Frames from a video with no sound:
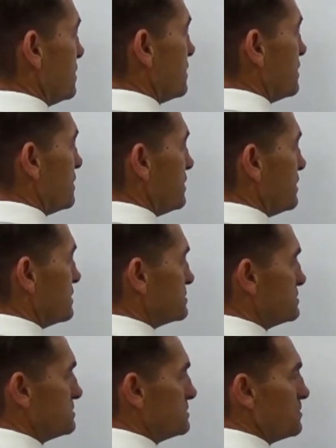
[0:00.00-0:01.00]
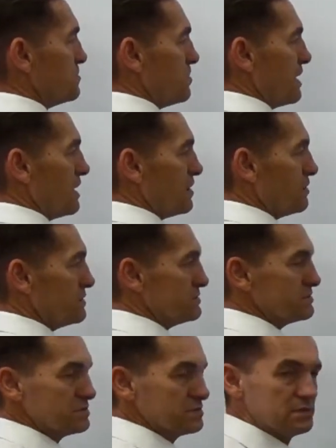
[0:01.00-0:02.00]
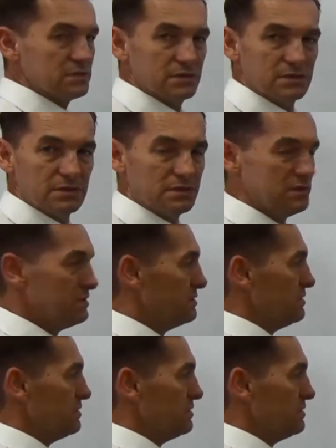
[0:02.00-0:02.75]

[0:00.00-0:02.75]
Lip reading: and an x. There's no powers in it.